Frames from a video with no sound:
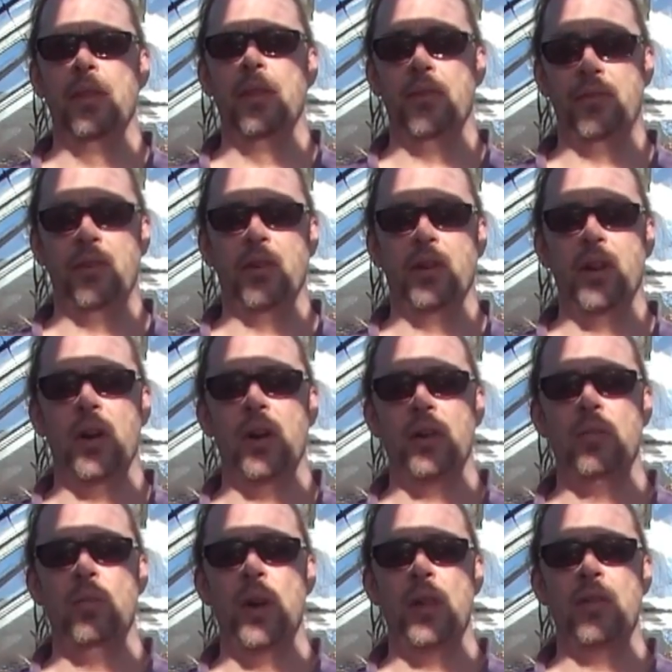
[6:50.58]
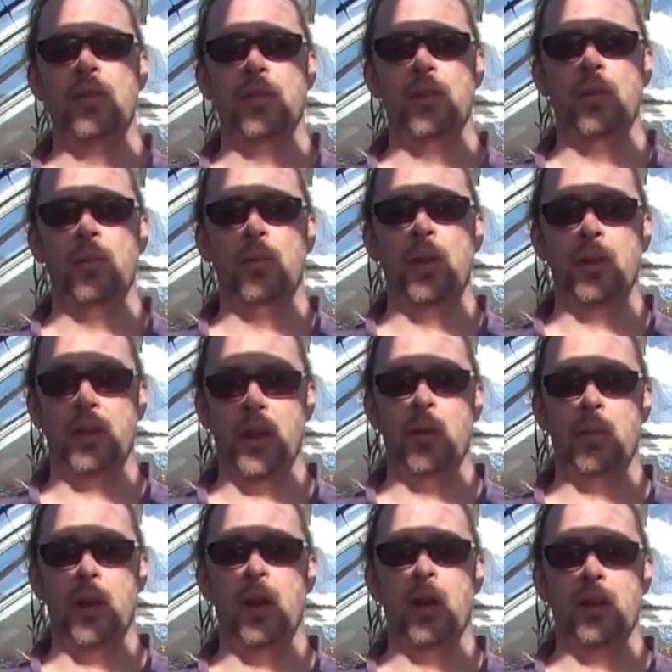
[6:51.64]
fungi with
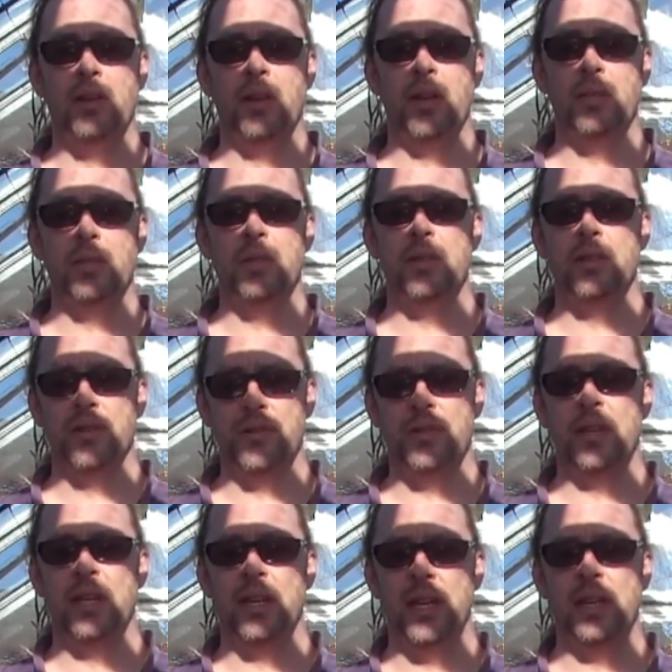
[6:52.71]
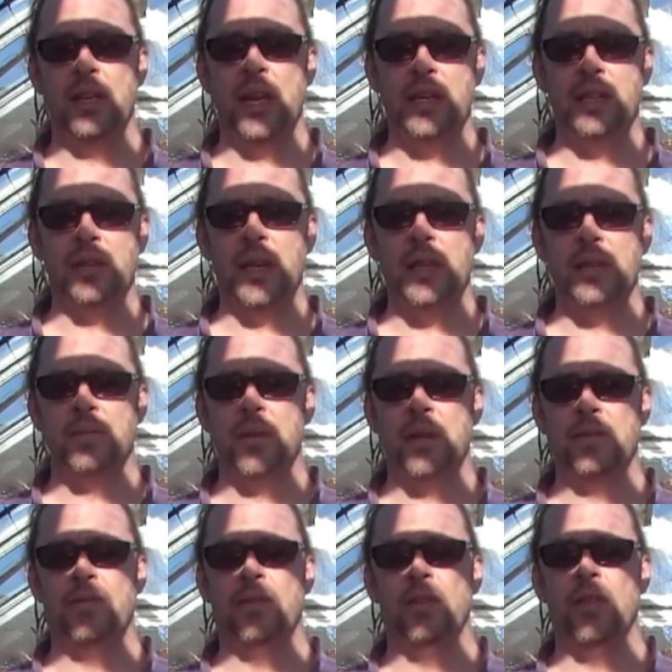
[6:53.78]
carbohydrate, which is obviously
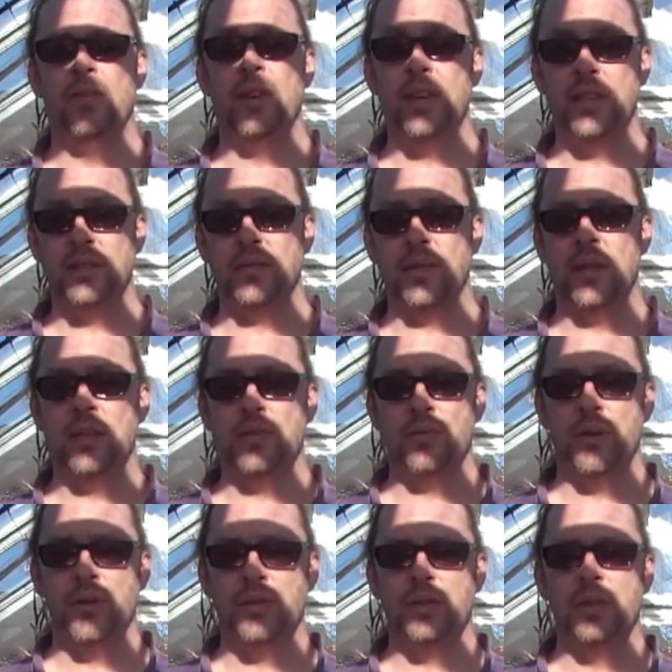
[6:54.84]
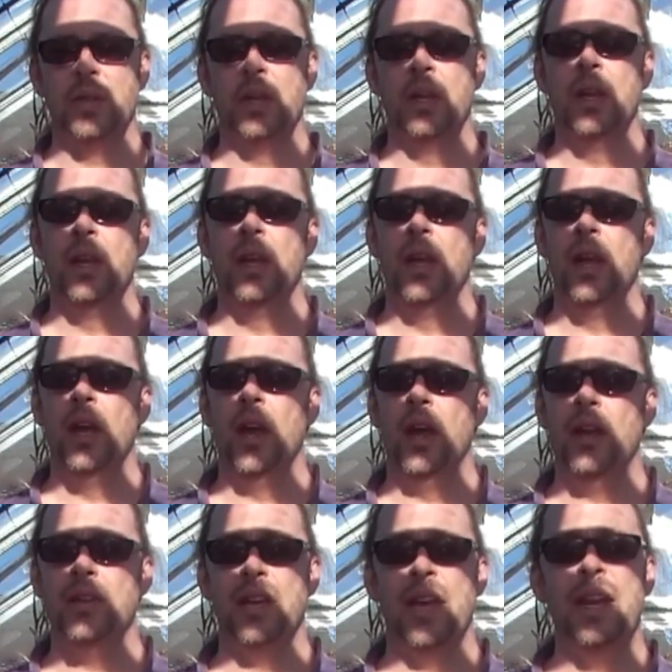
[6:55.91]
it's full of in its roots,
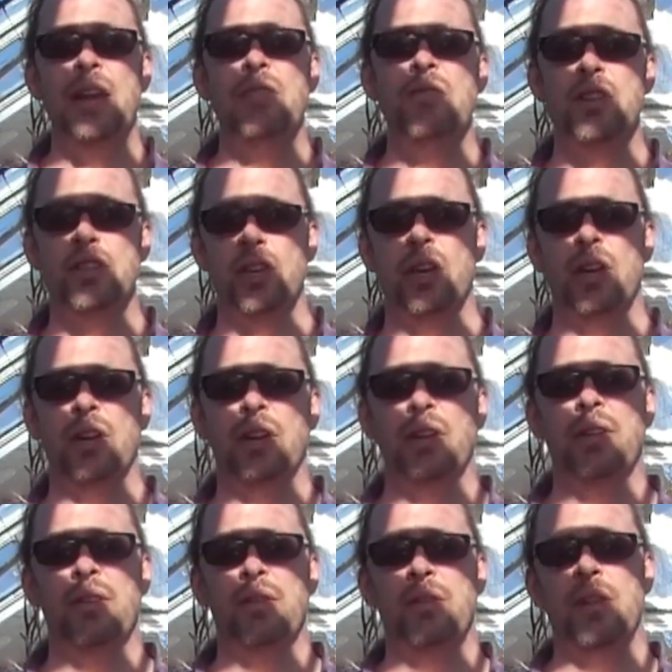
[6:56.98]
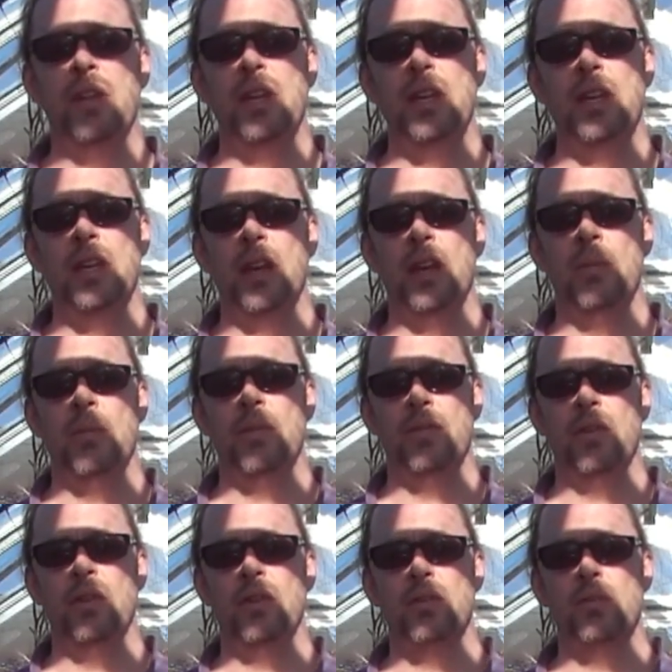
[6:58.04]
and in return the
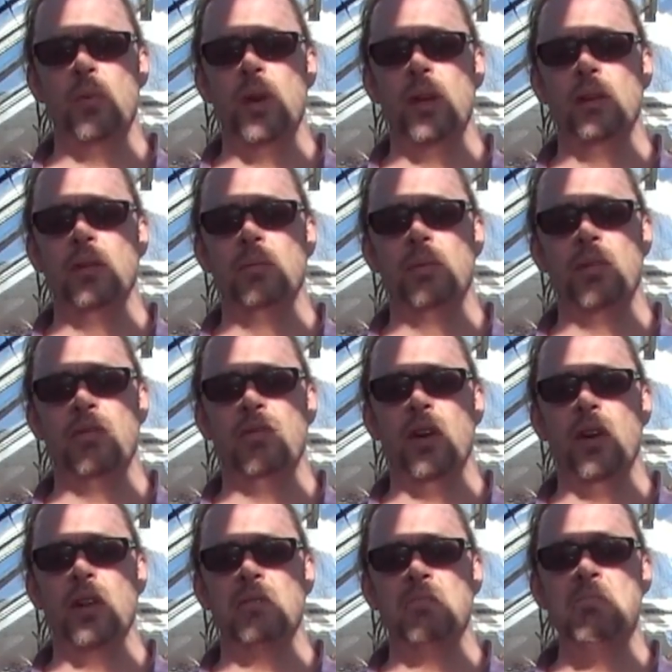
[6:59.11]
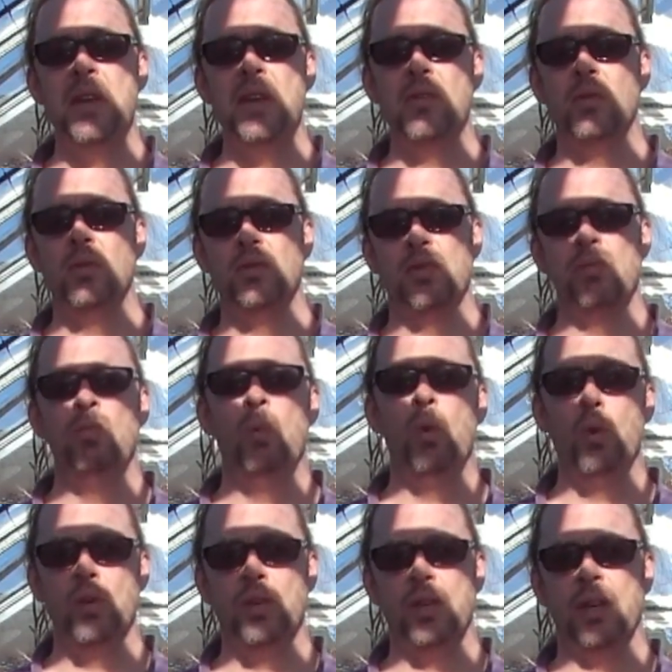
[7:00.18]
fungus will provide minerals and
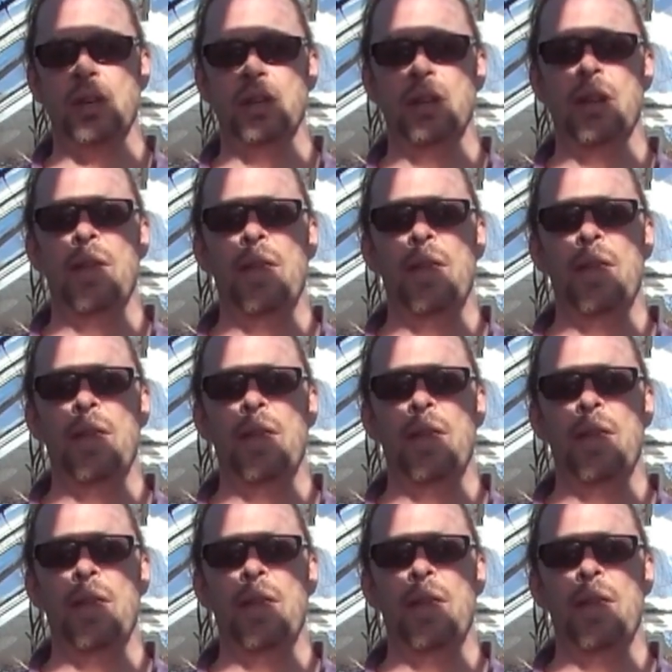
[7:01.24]
water